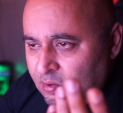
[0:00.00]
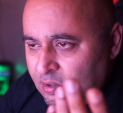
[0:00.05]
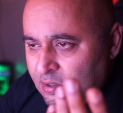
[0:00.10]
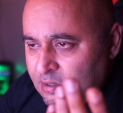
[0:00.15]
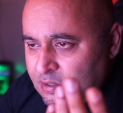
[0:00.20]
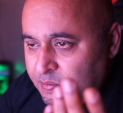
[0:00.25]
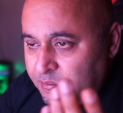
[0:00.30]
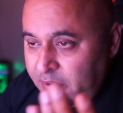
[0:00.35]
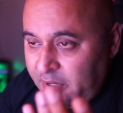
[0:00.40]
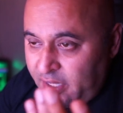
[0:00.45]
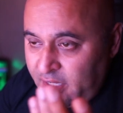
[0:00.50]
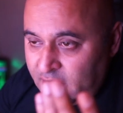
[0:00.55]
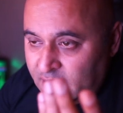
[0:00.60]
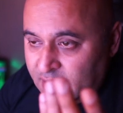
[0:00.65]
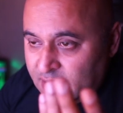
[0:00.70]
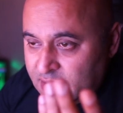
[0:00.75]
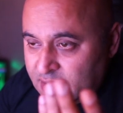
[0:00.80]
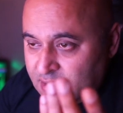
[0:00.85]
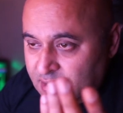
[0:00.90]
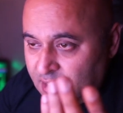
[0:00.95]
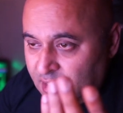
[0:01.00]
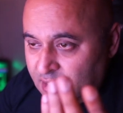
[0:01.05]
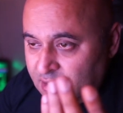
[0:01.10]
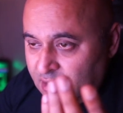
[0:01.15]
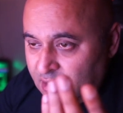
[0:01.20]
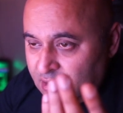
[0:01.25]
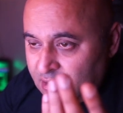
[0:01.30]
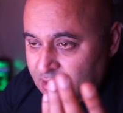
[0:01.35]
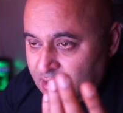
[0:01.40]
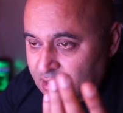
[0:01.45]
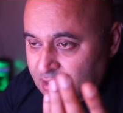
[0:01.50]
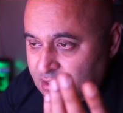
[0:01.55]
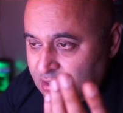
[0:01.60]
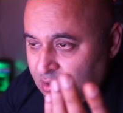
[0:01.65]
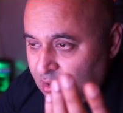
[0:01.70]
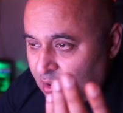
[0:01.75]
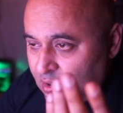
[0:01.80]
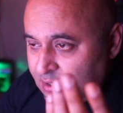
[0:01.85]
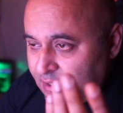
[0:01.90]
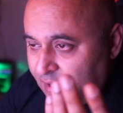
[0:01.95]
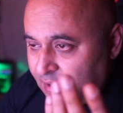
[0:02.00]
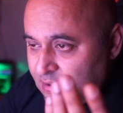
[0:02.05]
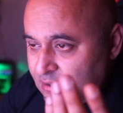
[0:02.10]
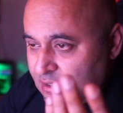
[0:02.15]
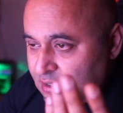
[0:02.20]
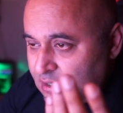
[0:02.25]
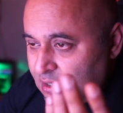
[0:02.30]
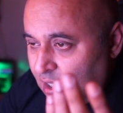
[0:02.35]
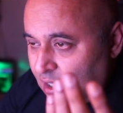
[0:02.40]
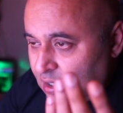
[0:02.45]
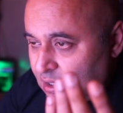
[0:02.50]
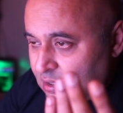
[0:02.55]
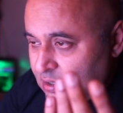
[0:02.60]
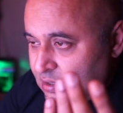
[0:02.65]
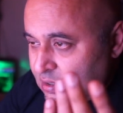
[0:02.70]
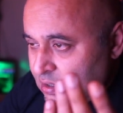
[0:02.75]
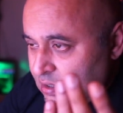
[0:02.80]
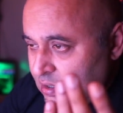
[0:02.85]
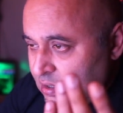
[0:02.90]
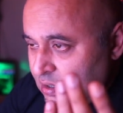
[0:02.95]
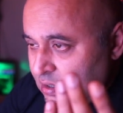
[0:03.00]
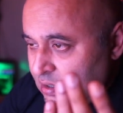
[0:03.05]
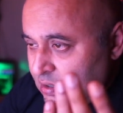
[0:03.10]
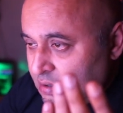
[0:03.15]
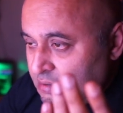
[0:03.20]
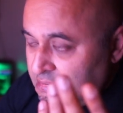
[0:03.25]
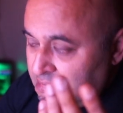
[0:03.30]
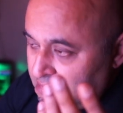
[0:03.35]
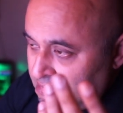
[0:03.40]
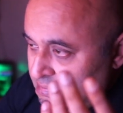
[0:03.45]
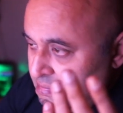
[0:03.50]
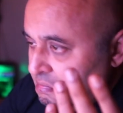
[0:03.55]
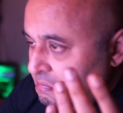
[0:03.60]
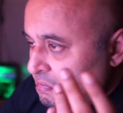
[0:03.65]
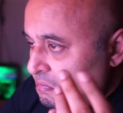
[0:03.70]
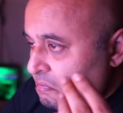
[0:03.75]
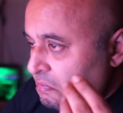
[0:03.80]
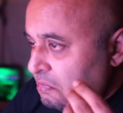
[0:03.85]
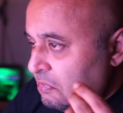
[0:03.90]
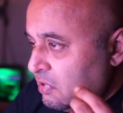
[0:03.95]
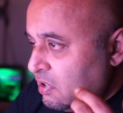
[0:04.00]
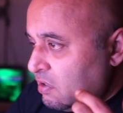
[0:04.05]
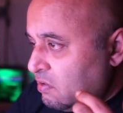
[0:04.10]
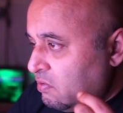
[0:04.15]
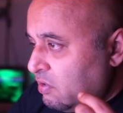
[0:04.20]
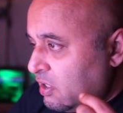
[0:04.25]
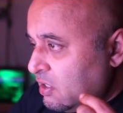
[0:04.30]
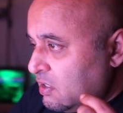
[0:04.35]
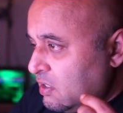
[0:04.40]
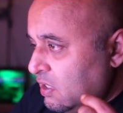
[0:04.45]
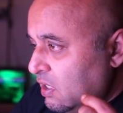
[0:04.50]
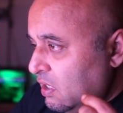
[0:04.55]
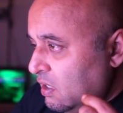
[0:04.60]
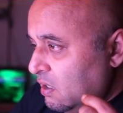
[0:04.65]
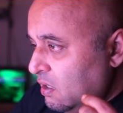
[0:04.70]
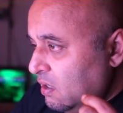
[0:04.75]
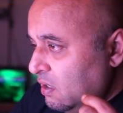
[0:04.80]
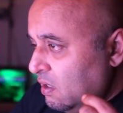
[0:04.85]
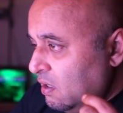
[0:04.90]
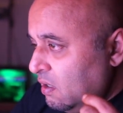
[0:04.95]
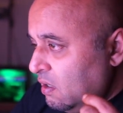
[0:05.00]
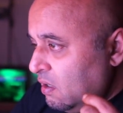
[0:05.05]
It's a playlist. This Lockdown Sucks. Interesting.